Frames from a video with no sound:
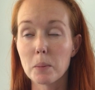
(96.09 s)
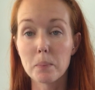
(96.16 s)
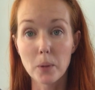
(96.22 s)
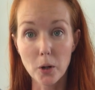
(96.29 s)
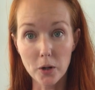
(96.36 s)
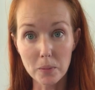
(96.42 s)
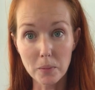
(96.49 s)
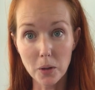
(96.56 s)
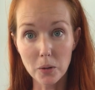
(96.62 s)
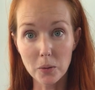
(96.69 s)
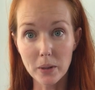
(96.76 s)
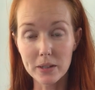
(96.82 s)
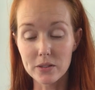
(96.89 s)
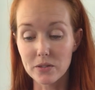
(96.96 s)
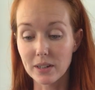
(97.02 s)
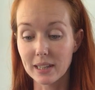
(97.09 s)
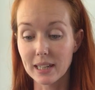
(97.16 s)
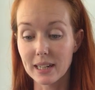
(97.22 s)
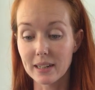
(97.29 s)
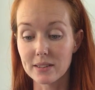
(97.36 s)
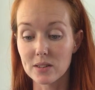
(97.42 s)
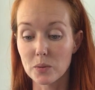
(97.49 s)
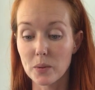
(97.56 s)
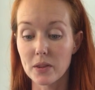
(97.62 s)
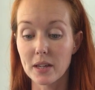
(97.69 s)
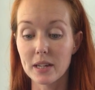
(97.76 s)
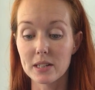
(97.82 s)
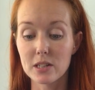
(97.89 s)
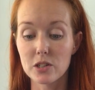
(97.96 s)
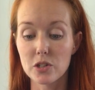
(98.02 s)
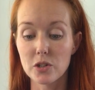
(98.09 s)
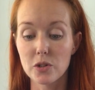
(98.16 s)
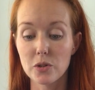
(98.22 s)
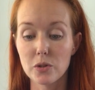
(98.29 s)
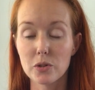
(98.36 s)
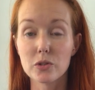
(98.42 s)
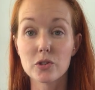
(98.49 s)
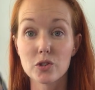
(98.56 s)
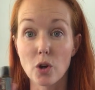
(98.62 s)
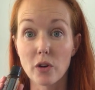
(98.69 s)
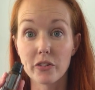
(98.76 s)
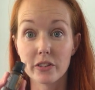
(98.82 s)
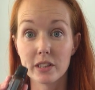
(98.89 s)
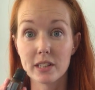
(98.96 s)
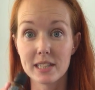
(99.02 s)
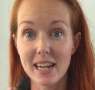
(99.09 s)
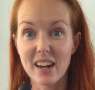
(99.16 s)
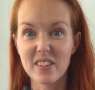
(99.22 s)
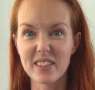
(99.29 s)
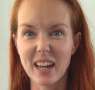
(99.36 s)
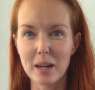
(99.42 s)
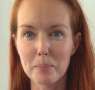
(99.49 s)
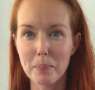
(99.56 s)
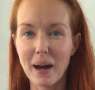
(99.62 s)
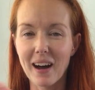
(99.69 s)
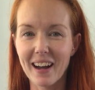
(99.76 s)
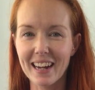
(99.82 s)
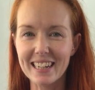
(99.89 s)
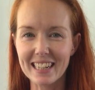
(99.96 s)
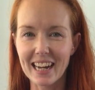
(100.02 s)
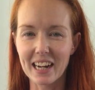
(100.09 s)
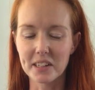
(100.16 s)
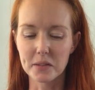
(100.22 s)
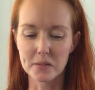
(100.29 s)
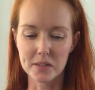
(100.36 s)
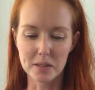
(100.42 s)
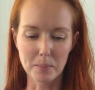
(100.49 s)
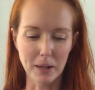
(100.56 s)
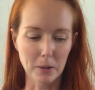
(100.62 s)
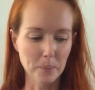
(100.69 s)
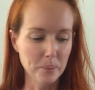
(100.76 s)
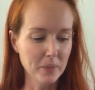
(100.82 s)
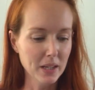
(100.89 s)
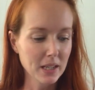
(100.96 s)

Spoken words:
bergamot is really nice with it to soften down that pine kind of smell.